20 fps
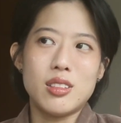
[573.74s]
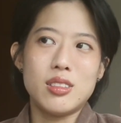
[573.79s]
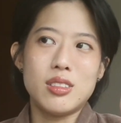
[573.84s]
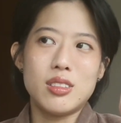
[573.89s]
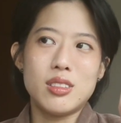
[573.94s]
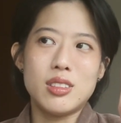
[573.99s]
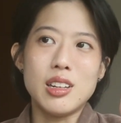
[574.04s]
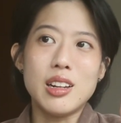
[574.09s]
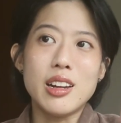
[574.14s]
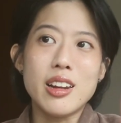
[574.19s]

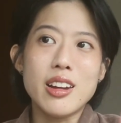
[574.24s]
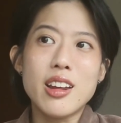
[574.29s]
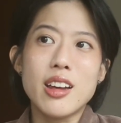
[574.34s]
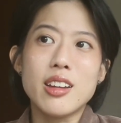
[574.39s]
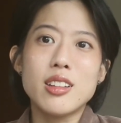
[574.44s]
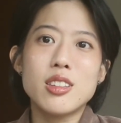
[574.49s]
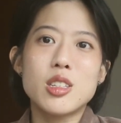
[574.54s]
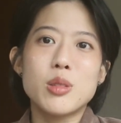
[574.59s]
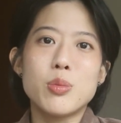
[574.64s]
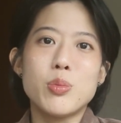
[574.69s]

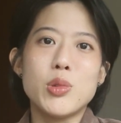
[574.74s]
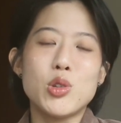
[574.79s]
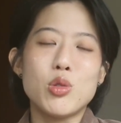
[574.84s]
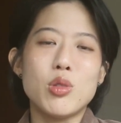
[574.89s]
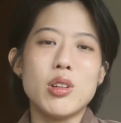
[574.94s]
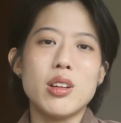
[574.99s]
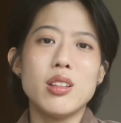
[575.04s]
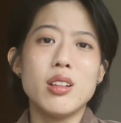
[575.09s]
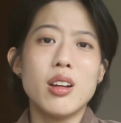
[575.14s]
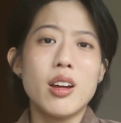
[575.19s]
delineates
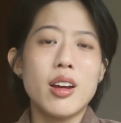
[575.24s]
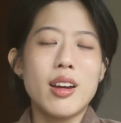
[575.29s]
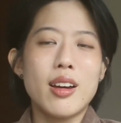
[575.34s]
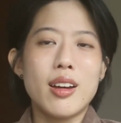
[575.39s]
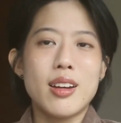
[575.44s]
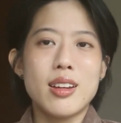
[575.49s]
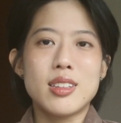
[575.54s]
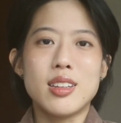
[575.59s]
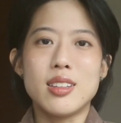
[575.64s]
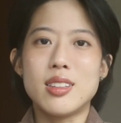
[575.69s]
between
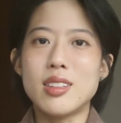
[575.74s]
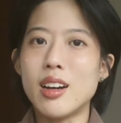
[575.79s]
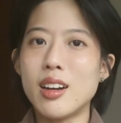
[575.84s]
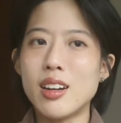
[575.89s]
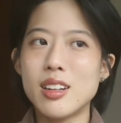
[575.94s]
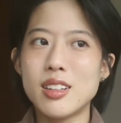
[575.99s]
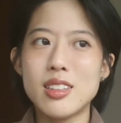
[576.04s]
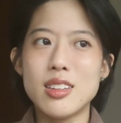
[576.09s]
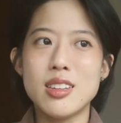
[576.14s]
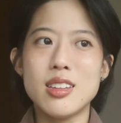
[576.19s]

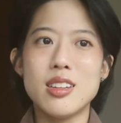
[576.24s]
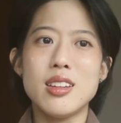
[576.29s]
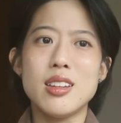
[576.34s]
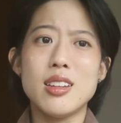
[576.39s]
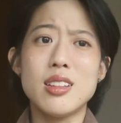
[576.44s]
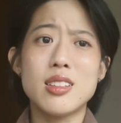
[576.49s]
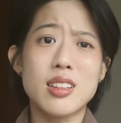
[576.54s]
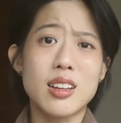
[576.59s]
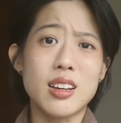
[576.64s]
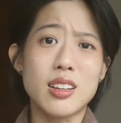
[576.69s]

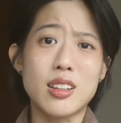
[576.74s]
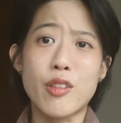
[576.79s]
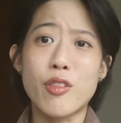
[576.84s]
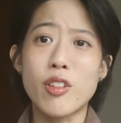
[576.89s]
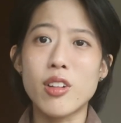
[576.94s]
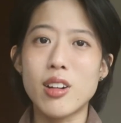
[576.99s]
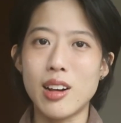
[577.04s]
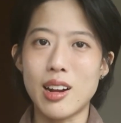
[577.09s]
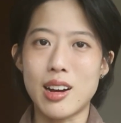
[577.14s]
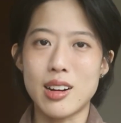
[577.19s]
societies, different
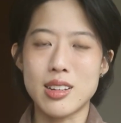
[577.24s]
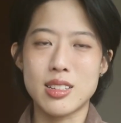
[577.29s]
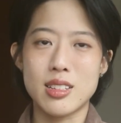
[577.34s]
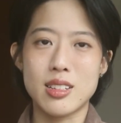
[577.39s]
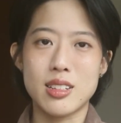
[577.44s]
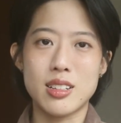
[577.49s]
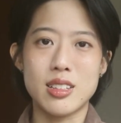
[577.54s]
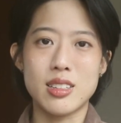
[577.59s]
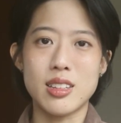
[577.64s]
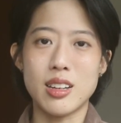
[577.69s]

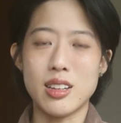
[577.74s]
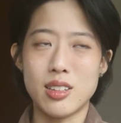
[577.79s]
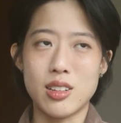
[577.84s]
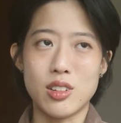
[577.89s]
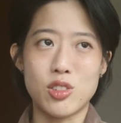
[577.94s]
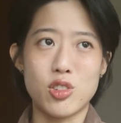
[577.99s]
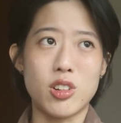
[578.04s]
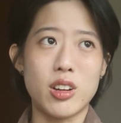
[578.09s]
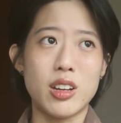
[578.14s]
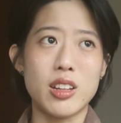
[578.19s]
classes,
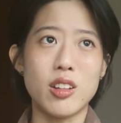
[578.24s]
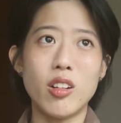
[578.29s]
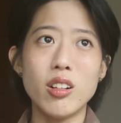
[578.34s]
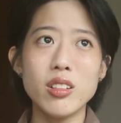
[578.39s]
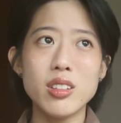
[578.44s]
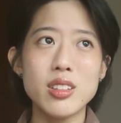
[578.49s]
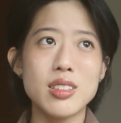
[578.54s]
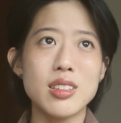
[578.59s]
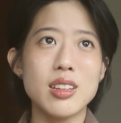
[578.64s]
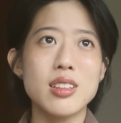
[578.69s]
etc. And all
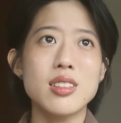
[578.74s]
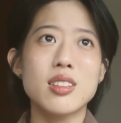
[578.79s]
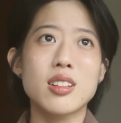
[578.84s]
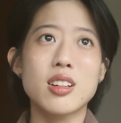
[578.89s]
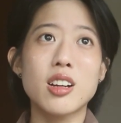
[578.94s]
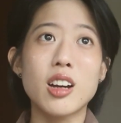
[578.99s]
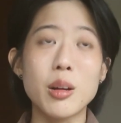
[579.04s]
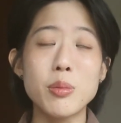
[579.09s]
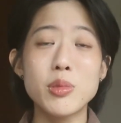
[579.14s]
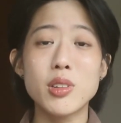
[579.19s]
these things
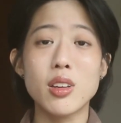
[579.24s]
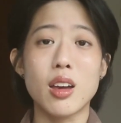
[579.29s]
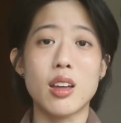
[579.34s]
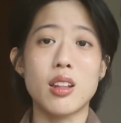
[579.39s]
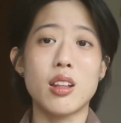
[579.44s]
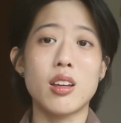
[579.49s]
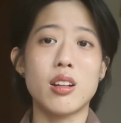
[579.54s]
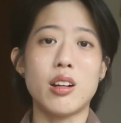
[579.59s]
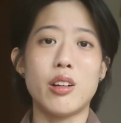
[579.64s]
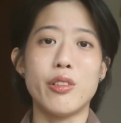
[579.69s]
come together
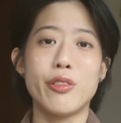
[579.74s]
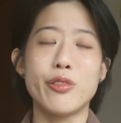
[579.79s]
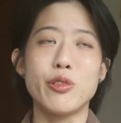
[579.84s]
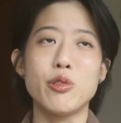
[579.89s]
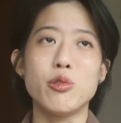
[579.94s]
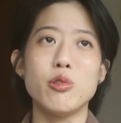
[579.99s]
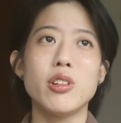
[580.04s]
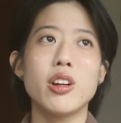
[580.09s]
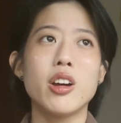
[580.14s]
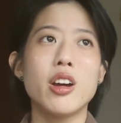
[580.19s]
in our
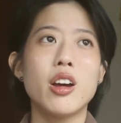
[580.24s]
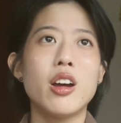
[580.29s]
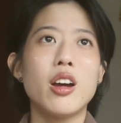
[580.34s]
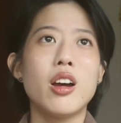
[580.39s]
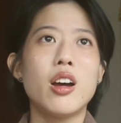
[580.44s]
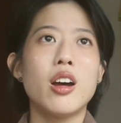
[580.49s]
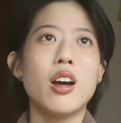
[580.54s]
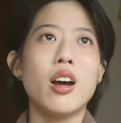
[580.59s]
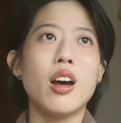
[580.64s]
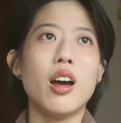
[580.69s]
food,
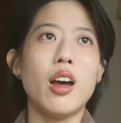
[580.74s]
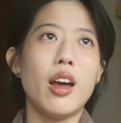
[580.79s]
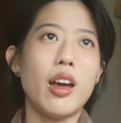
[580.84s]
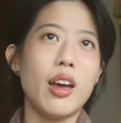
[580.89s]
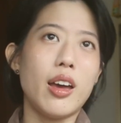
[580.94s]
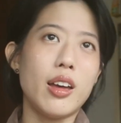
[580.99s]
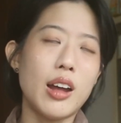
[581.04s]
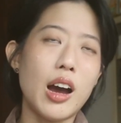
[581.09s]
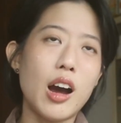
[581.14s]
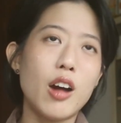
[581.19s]

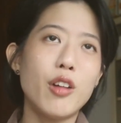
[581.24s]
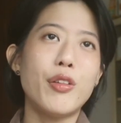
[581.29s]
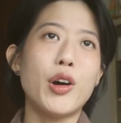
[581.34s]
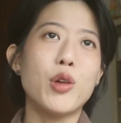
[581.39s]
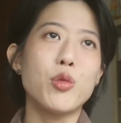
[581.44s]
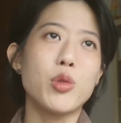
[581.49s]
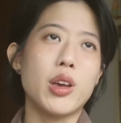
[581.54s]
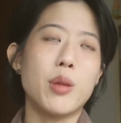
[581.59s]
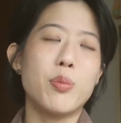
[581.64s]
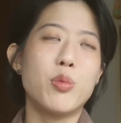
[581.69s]
and how far
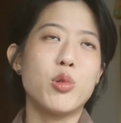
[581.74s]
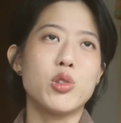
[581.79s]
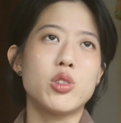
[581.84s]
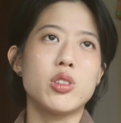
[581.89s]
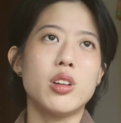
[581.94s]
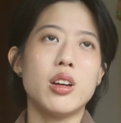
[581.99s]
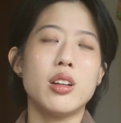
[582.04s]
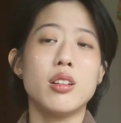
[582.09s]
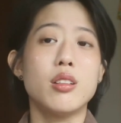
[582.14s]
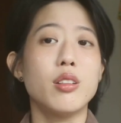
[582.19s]
we can push
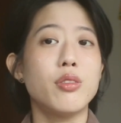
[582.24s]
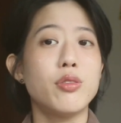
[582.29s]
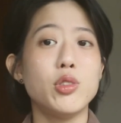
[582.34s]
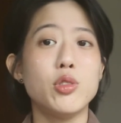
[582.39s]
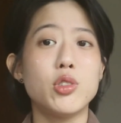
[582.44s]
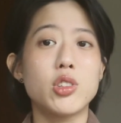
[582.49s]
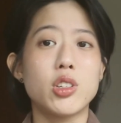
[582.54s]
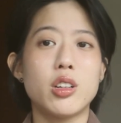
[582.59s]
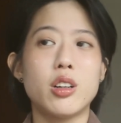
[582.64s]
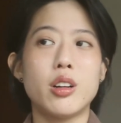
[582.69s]
that in the
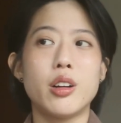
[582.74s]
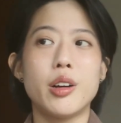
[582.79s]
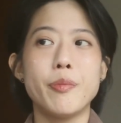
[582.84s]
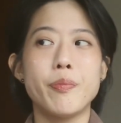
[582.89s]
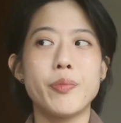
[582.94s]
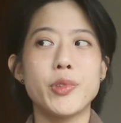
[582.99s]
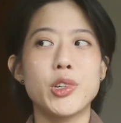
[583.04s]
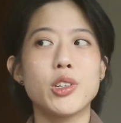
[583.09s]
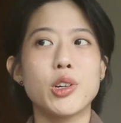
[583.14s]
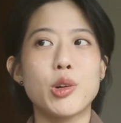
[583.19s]
future.
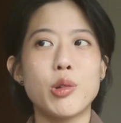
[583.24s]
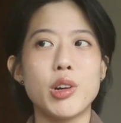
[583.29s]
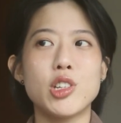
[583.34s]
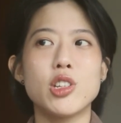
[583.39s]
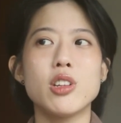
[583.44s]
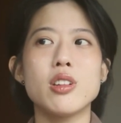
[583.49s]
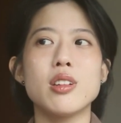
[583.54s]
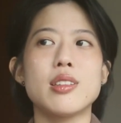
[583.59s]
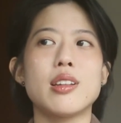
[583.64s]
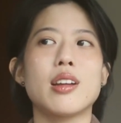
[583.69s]
So the
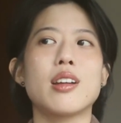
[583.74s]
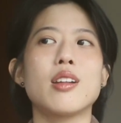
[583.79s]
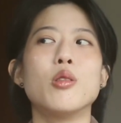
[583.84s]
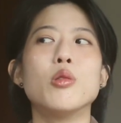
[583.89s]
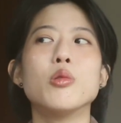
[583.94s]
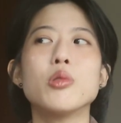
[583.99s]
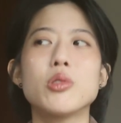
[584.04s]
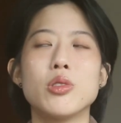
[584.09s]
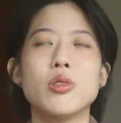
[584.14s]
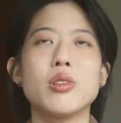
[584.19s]
question is like
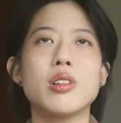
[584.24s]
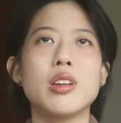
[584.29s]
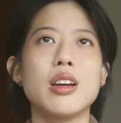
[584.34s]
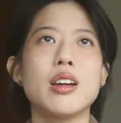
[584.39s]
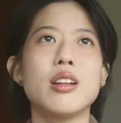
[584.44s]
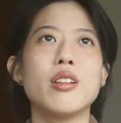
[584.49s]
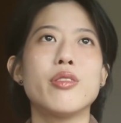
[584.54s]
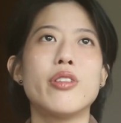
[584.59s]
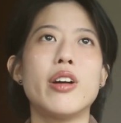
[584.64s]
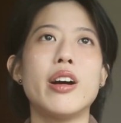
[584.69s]
also
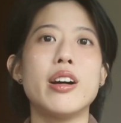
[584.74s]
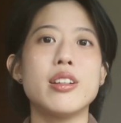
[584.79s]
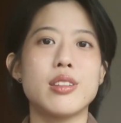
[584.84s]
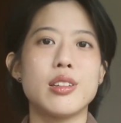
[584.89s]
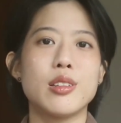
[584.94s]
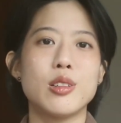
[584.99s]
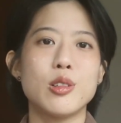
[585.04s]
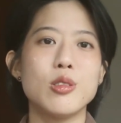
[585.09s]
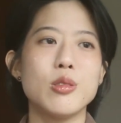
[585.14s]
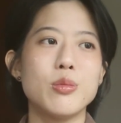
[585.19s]
again for us
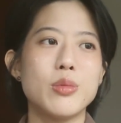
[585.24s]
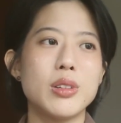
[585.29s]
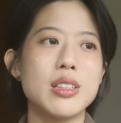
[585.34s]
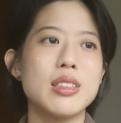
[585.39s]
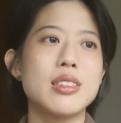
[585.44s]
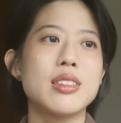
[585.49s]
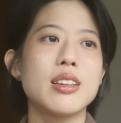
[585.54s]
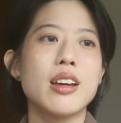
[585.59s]
as humans,